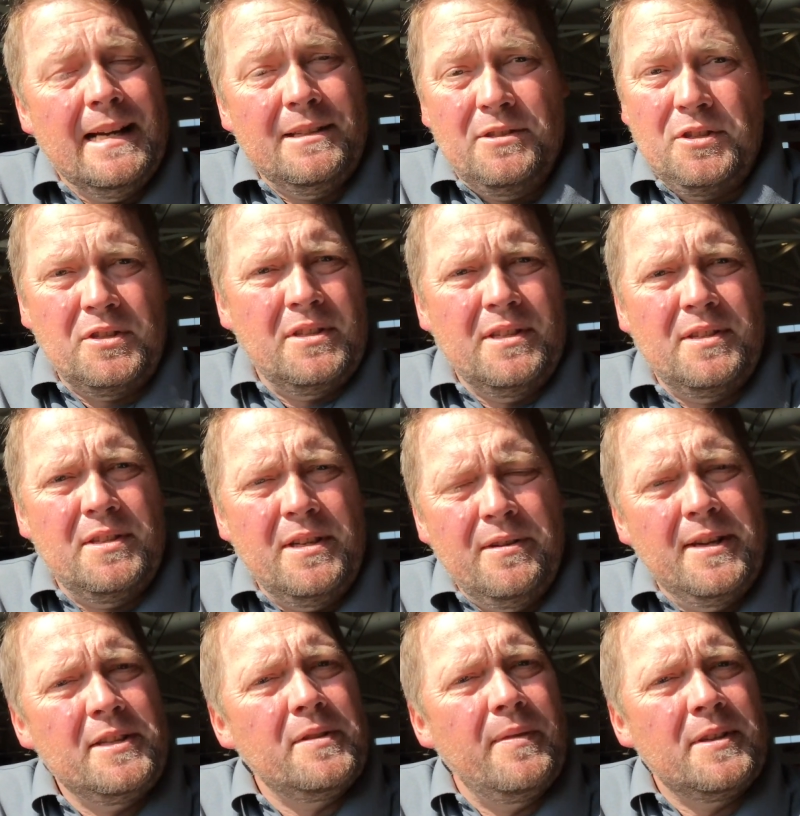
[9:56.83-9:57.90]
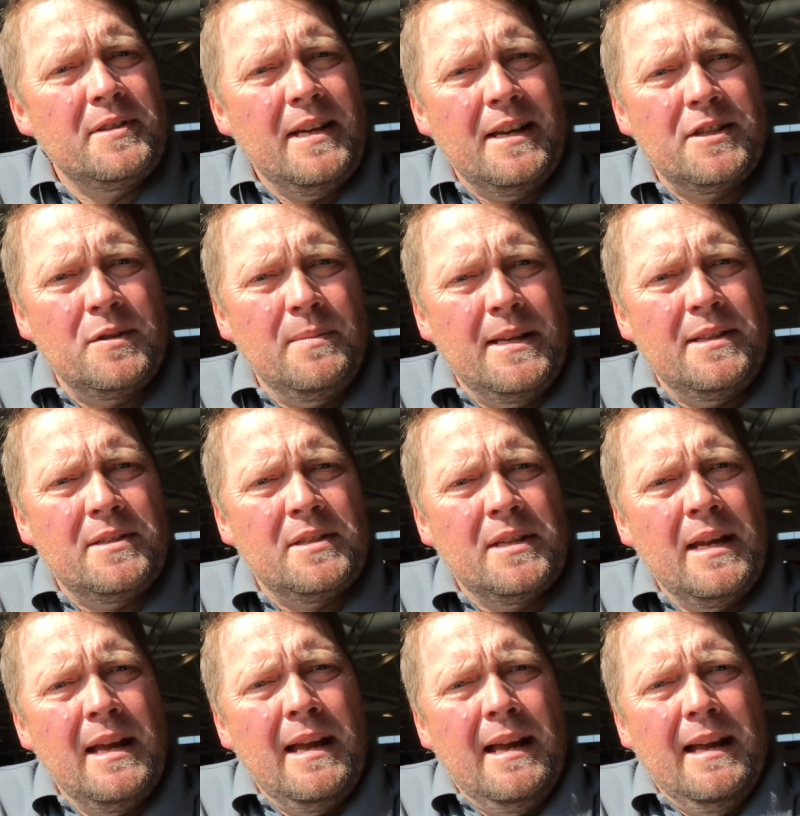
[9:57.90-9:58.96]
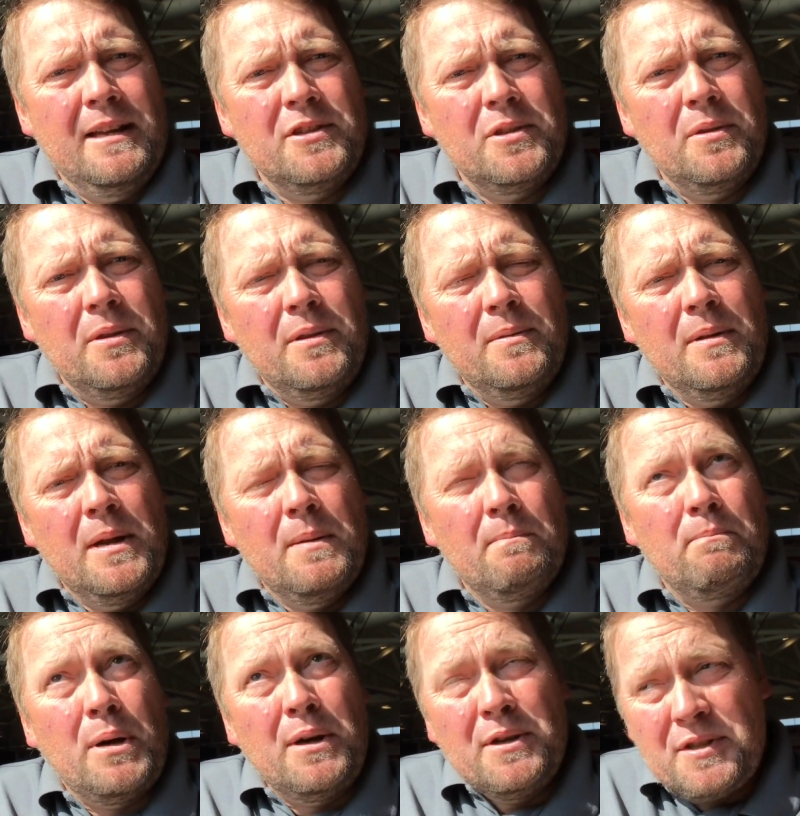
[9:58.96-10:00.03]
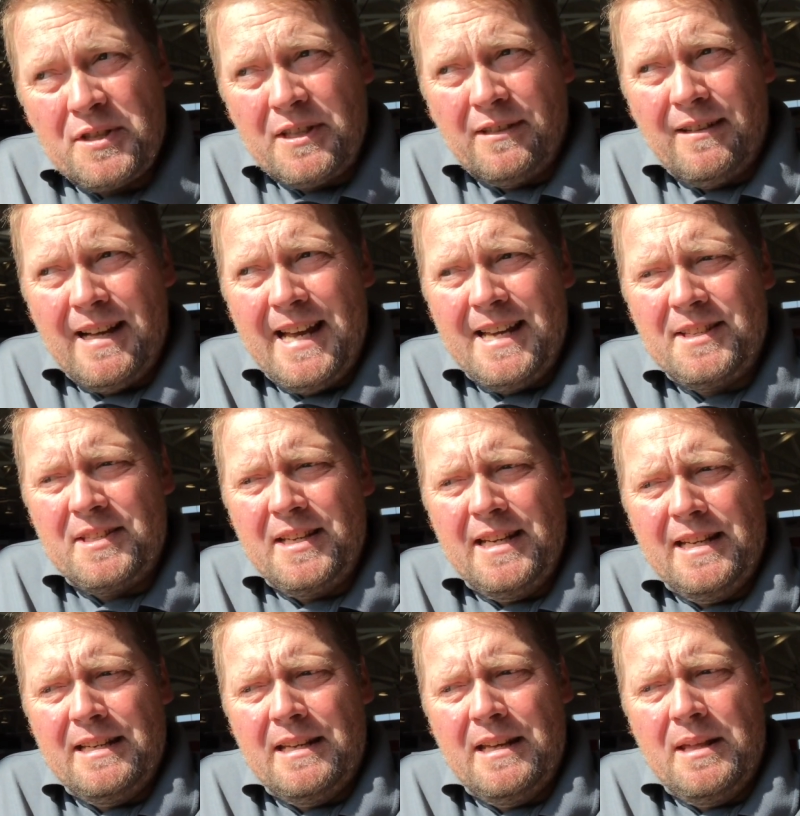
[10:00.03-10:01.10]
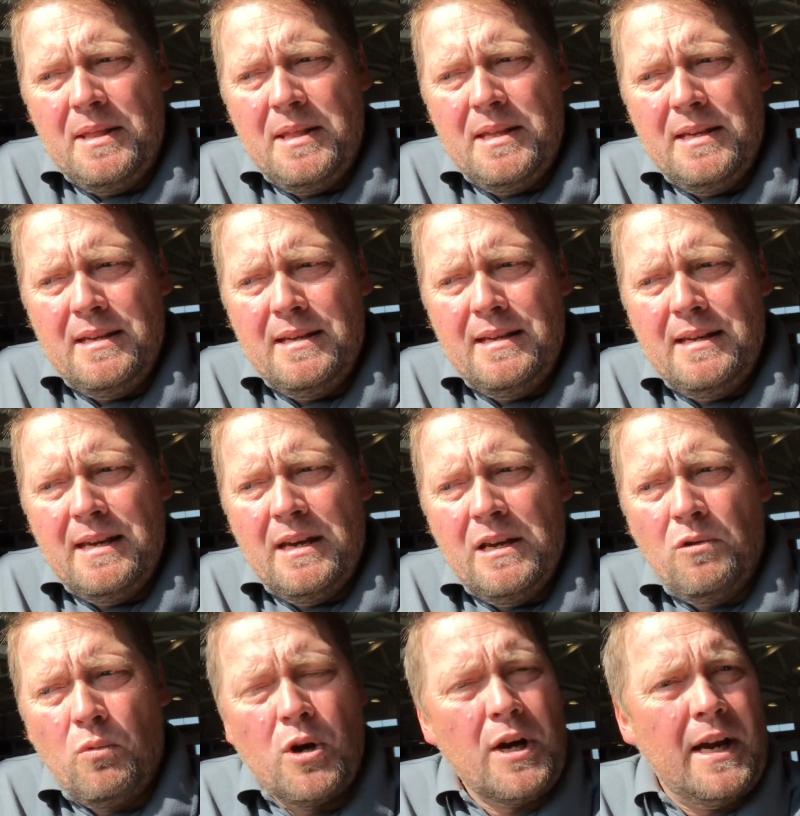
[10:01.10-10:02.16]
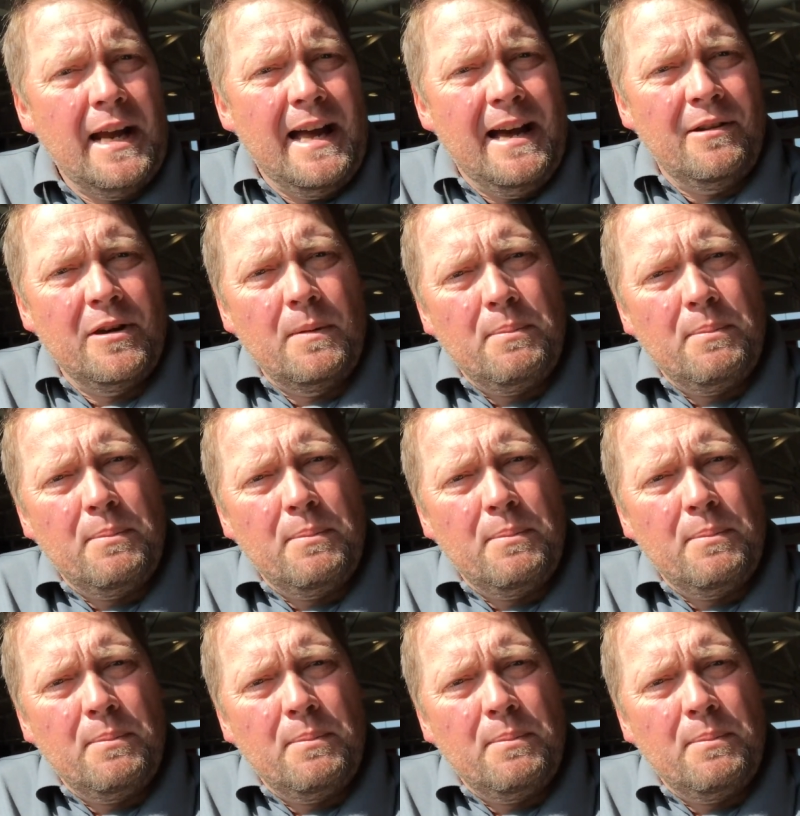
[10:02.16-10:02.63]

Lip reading: just a series of assessments. And so personalizing the workout or